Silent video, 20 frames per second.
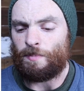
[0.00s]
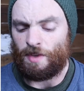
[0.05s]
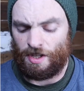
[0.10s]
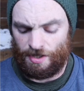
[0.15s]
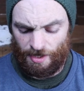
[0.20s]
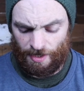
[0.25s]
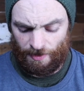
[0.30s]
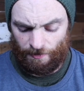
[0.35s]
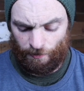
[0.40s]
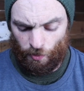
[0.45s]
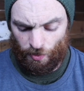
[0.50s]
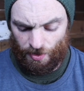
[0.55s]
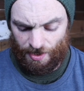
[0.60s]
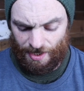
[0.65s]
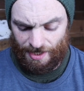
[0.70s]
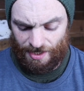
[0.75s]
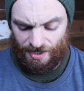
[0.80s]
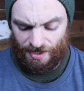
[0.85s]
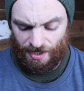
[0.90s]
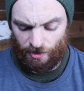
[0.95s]
And then for
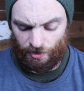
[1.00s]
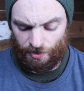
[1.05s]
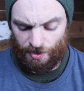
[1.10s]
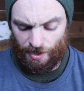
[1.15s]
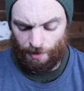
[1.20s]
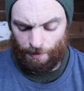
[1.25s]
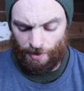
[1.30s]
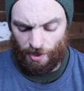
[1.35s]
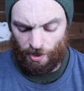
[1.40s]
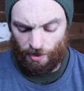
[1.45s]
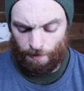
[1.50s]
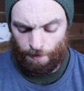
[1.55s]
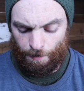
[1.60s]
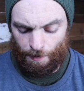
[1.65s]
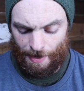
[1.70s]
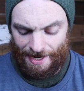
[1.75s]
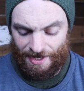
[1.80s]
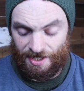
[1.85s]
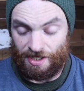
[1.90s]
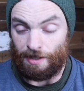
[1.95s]
the single dumbbell
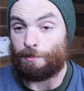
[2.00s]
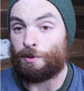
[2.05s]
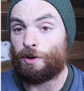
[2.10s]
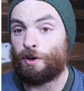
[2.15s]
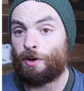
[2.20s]
bicep